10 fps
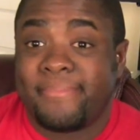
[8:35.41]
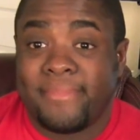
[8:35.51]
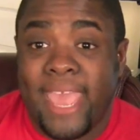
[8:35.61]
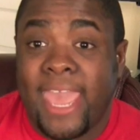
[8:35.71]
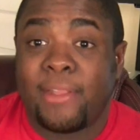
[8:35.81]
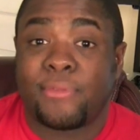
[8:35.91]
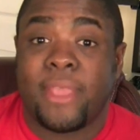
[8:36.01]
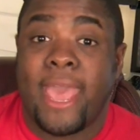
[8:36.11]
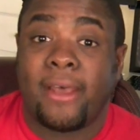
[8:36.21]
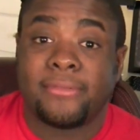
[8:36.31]
hands
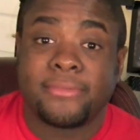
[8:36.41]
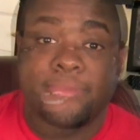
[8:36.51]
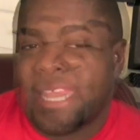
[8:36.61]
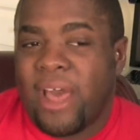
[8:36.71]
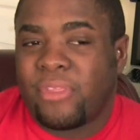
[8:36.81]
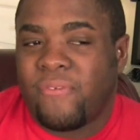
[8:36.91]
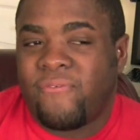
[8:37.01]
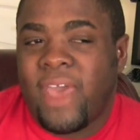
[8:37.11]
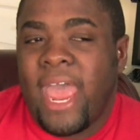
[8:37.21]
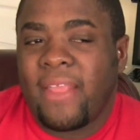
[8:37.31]
down. Now, the
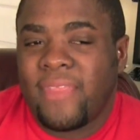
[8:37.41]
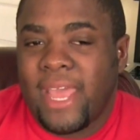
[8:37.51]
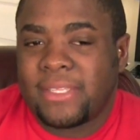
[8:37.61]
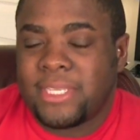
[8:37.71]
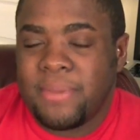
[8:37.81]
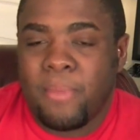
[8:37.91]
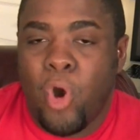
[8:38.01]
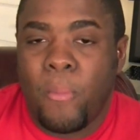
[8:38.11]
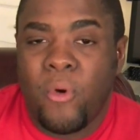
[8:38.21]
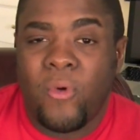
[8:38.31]
fact that
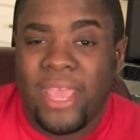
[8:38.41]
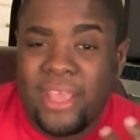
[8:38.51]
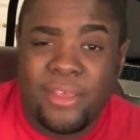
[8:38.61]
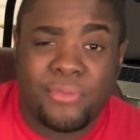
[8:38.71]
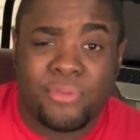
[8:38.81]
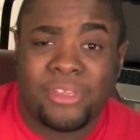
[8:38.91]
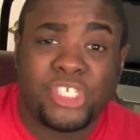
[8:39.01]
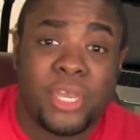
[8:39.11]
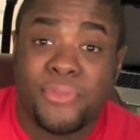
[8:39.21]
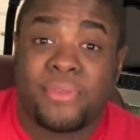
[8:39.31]
T-Mobile is
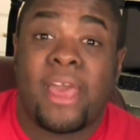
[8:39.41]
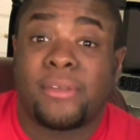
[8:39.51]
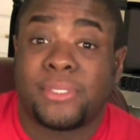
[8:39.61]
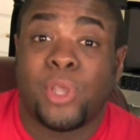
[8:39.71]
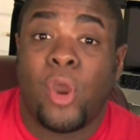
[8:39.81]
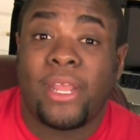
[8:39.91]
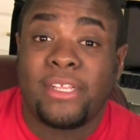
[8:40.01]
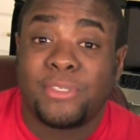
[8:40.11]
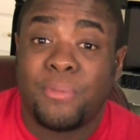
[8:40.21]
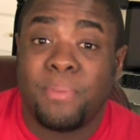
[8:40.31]
just now
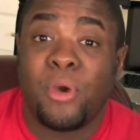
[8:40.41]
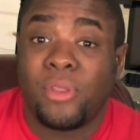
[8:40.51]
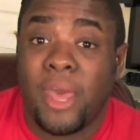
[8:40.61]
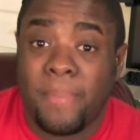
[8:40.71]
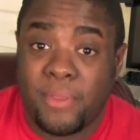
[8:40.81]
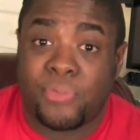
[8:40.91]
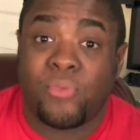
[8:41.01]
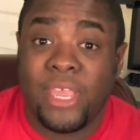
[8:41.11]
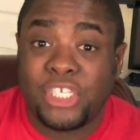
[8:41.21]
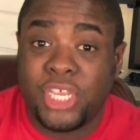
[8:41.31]
starting to build up its
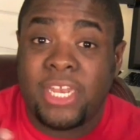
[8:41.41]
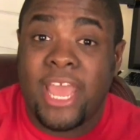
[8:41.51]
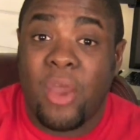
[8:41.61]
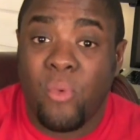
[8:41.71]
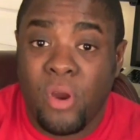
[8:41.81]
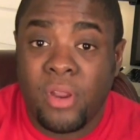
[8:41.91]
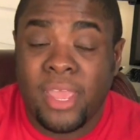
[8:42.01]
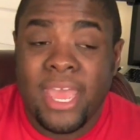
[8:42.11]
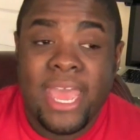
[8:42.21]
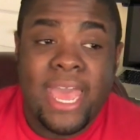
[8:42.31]
3G
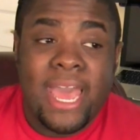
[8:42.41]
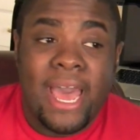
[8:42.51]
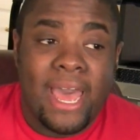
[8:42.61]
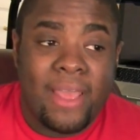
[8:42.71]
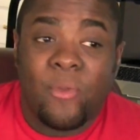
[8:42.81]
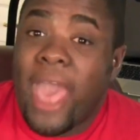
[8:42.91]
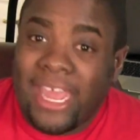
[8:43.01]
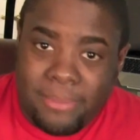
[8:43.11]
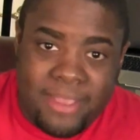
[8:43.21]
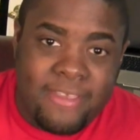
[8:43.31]
network
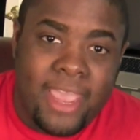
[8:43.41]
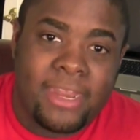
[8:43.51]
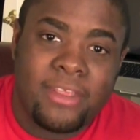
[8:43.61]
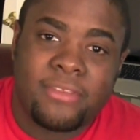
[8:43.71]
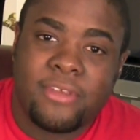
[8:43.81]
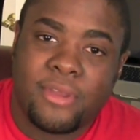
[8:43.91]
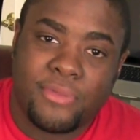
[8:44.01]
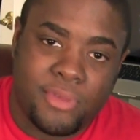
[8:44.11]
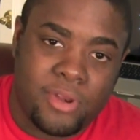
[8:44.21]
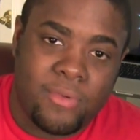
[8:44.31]
had to be taken into
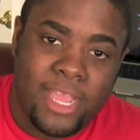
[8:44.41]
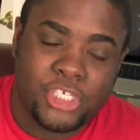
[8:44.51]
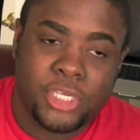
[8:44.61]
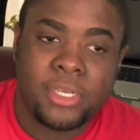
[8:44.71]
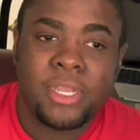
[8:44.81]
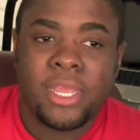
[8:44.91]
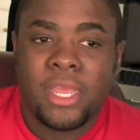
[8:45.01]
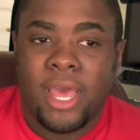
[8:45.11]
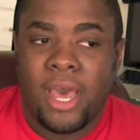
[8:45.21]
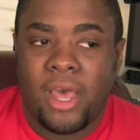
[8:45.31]
consideration.
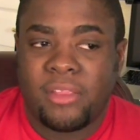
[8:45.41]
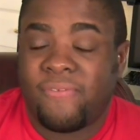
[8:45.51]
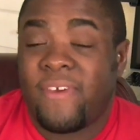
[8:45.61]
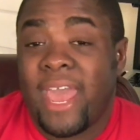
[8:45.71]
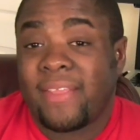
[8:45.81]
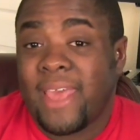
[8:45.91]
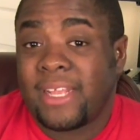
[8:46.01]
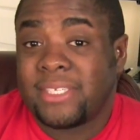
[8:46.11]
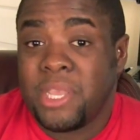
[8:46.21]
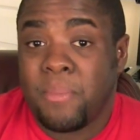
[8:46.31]
The fact
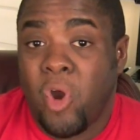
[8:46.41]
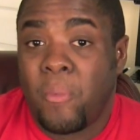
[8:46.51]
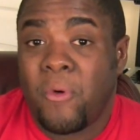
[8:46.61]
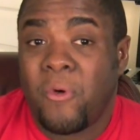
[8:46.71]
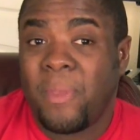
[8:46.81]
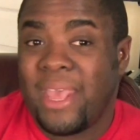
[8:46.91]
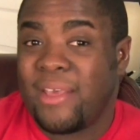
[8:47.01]
that T-Mobile